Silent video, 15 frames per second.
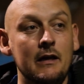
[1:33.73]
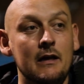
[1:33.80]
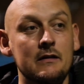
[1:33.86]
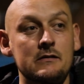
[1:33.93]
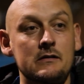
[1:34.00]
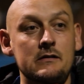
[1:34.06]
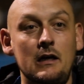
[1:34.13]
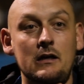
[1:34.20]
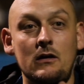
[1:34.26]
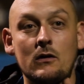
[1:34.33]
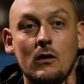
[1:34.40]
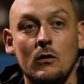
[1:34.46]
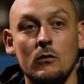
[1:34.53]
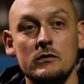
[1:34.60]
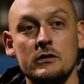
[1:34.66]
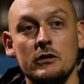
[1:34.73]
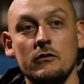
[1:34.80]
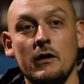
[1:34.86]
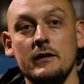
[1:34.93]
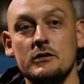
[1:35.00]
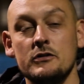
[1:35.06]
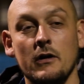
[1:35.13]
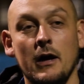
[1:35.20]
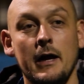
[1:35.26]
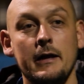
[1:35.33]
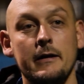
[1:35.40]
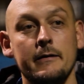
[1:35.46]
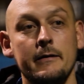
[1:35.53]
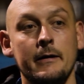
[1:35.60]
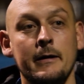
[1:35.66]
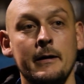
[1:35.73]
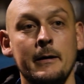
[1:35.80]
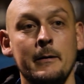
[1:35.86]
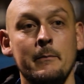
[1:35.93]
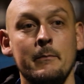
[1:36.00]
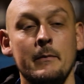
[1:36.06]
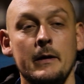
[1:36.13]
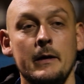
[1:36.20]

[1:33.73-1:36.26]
Yes, the second goal was a great strike, but